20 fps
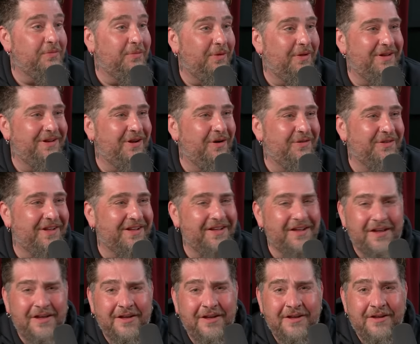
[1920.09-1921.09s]
But you know, and like
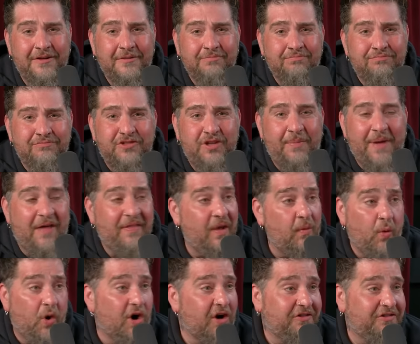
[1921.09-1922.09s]
somehow
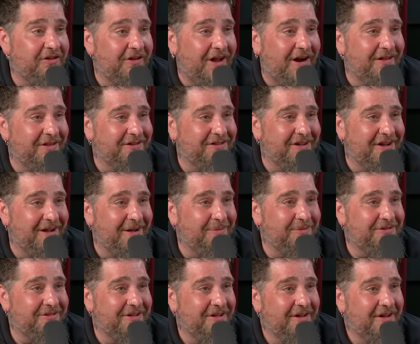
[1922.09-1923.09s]
that works a lot of the times.